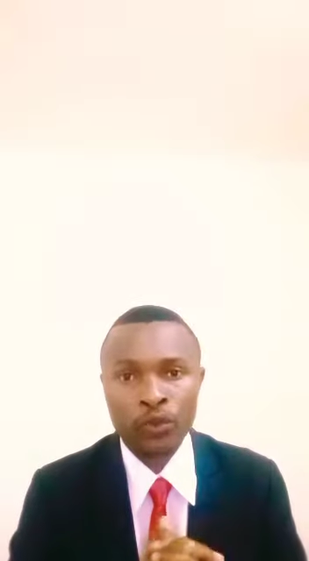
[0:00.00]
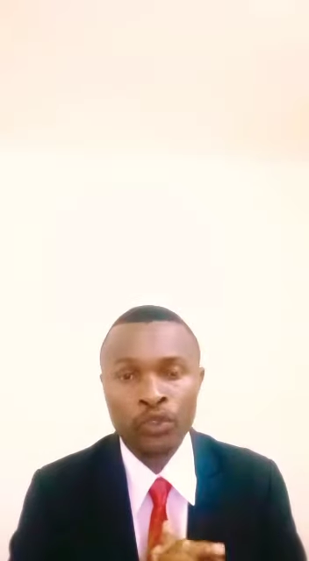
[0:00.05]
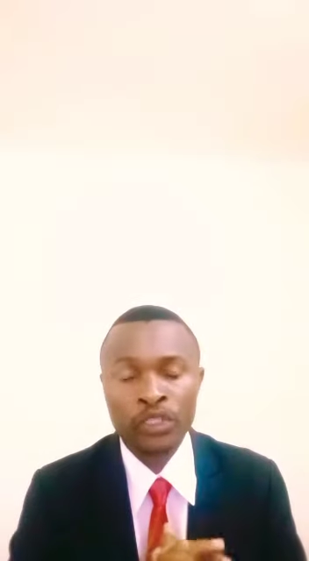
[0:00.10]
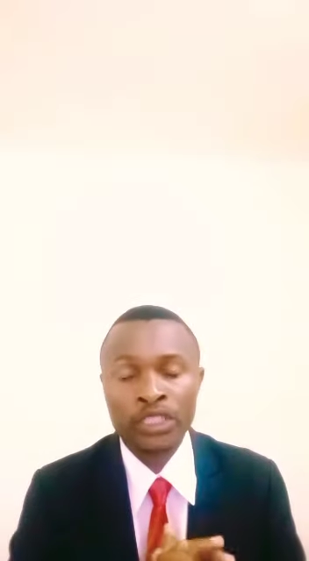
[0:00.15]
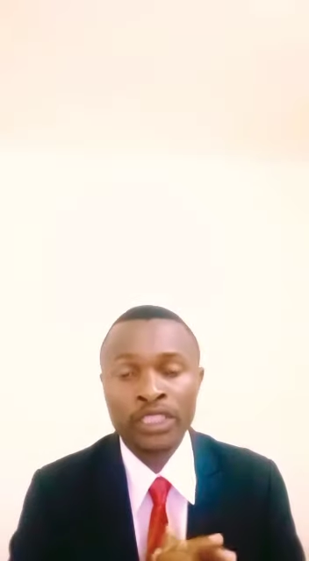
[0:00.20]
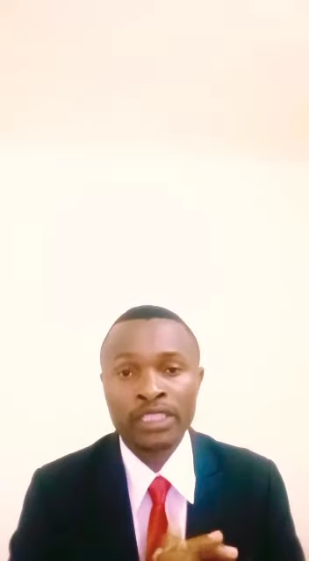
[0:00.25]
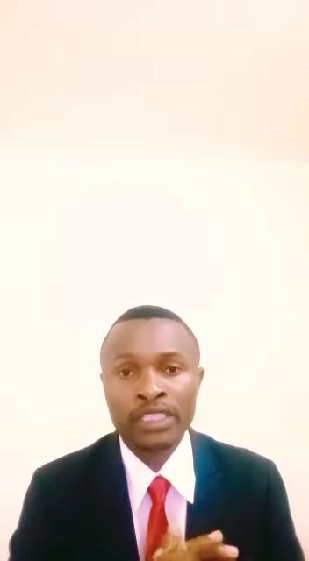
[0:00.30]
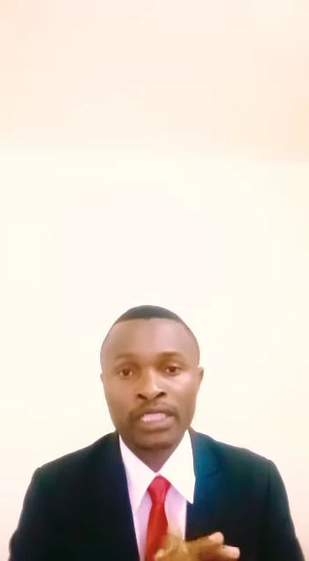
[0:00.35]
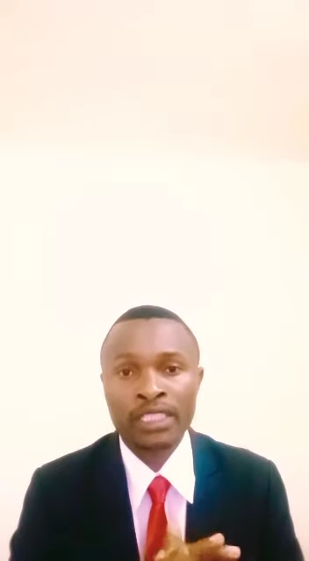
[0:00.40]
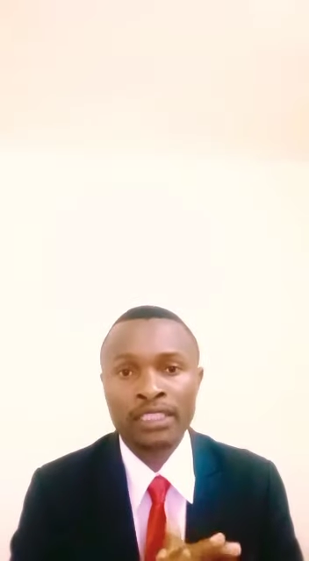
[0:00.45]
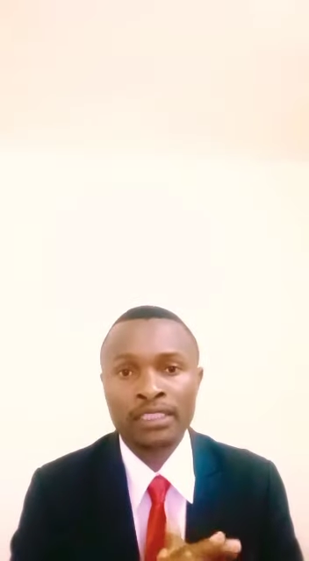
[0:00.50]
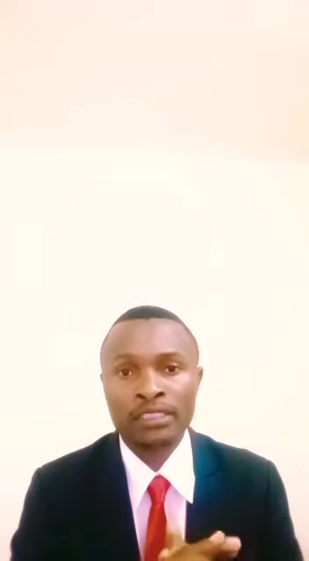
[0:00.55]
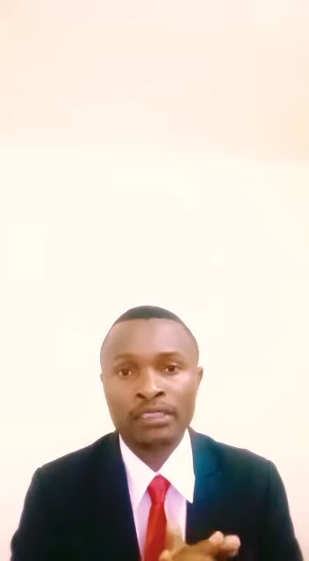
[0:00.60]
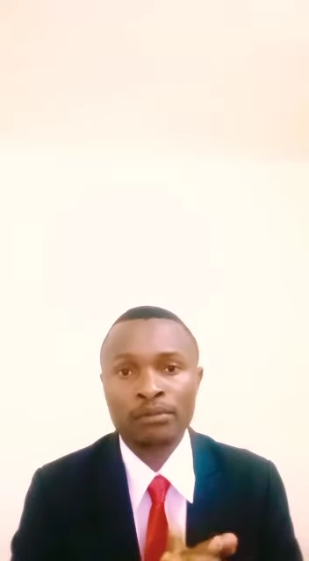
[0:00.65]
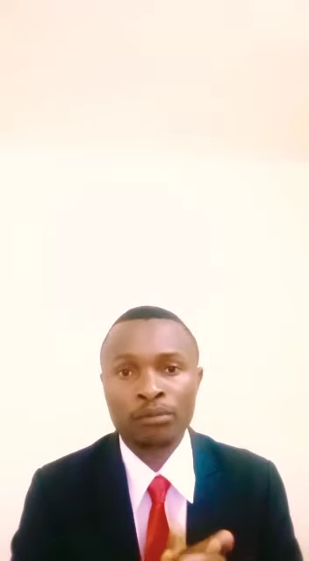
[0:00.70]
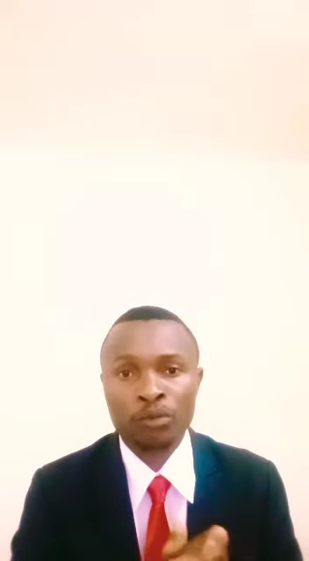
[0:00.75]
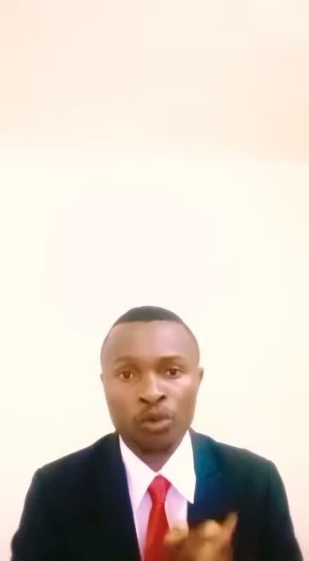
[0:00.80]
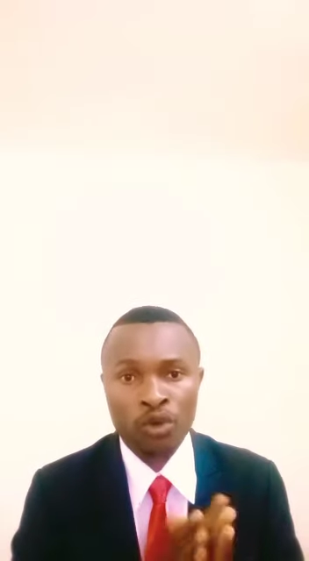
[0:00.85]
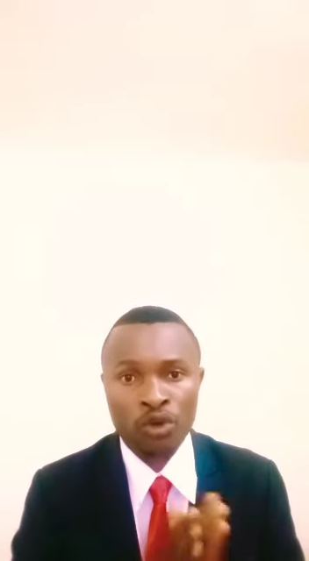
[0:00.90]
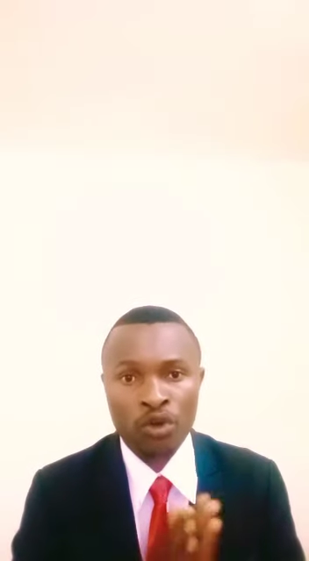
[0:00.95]
discuss
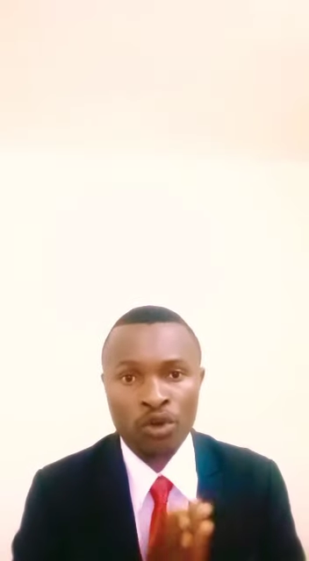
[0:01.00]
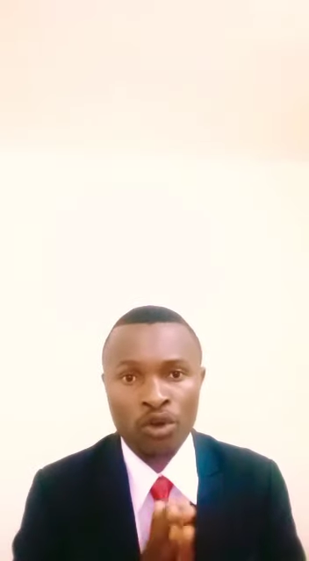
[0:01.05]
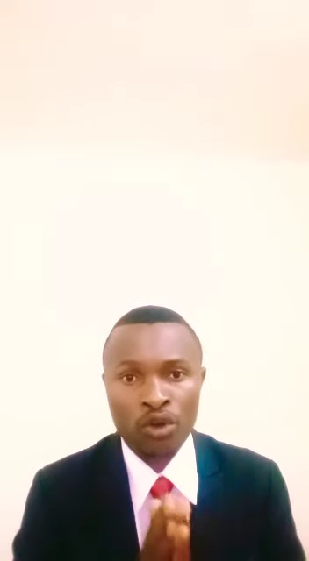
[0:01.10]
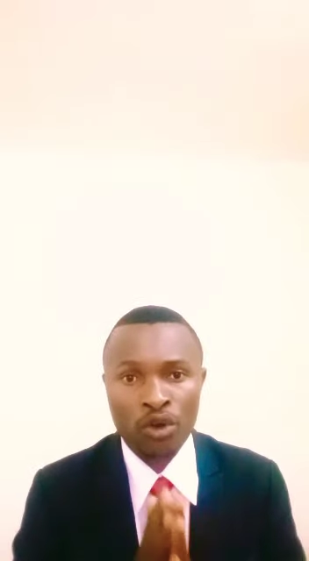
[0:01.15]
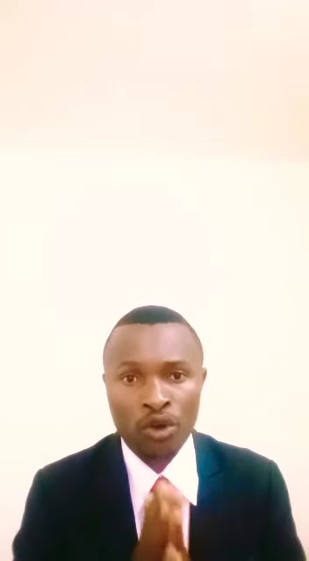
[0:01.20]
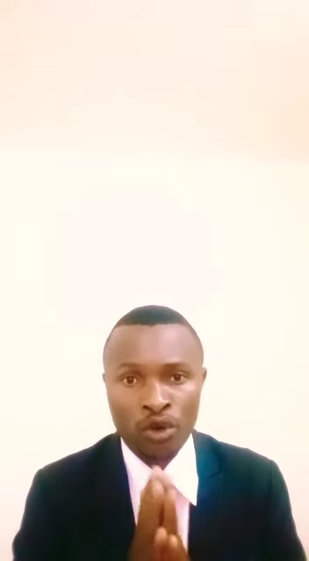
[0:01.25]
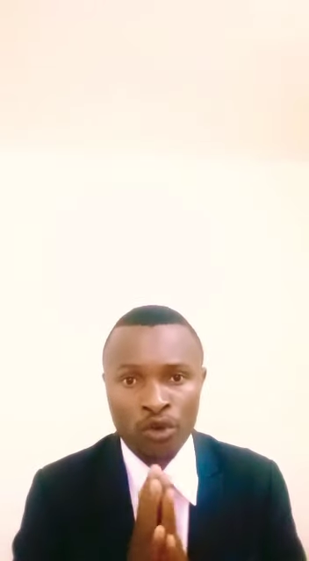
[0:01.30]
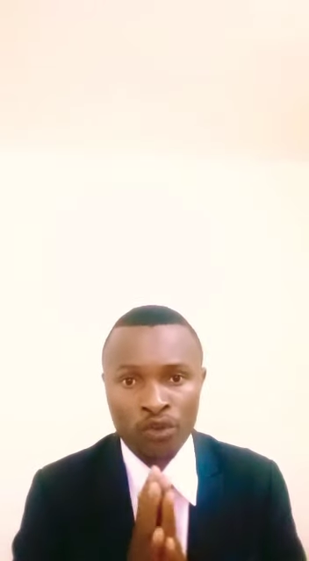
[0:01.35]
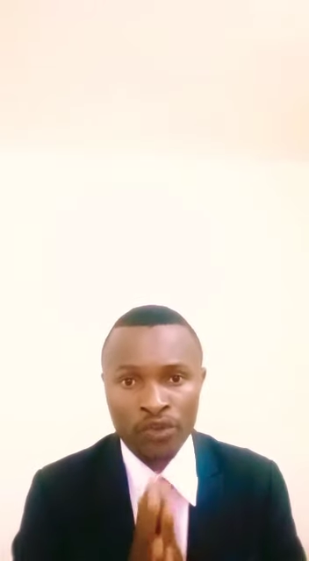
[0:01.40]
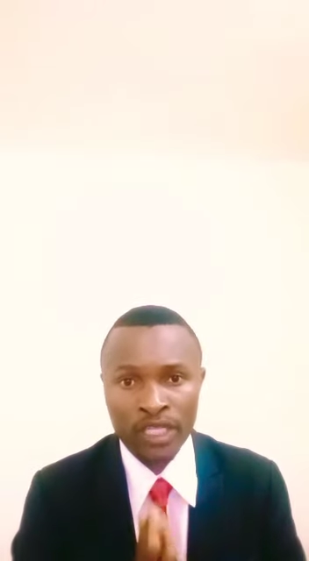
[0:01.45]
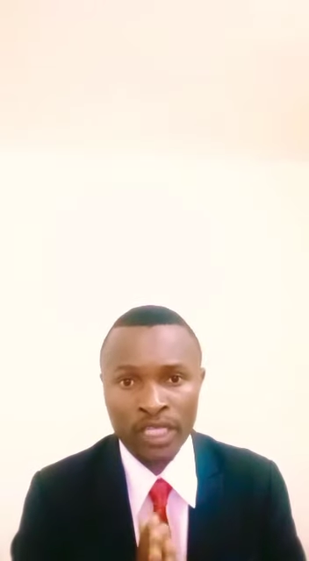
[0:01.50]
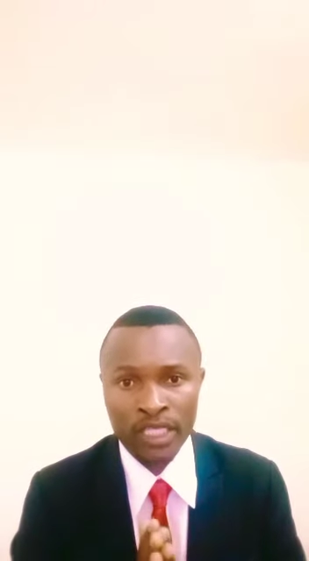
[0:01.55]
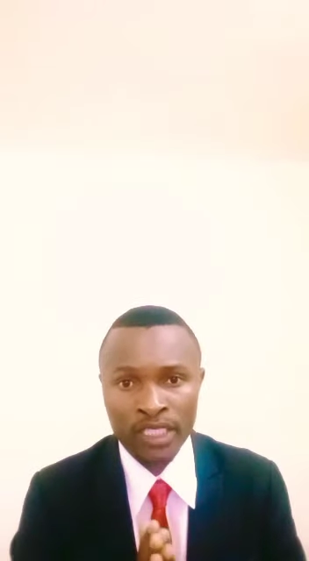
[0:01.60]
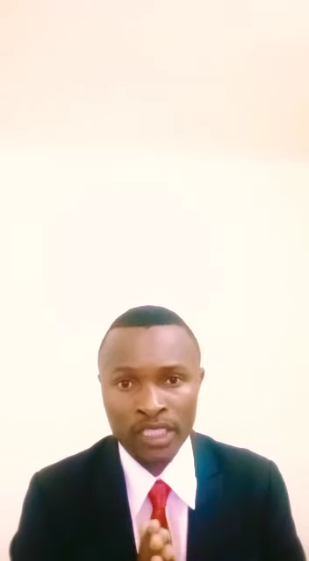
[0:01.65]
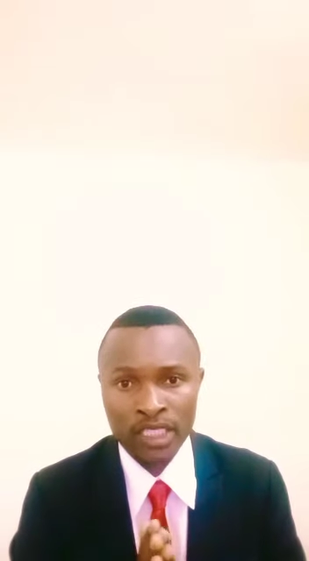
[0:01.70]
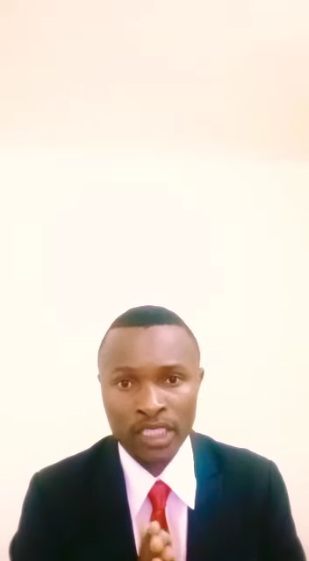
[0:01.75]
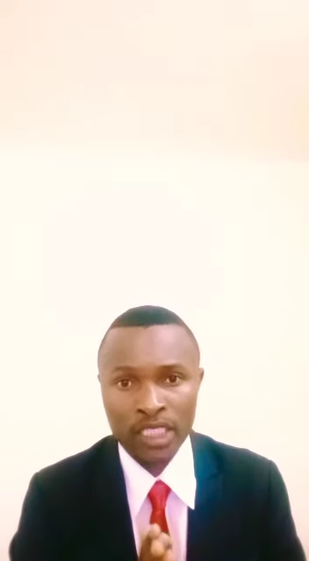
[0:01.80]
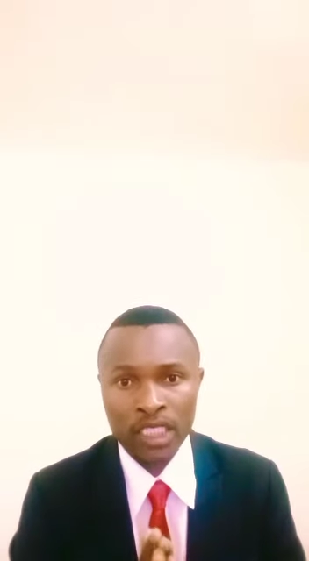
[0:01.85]
more on that.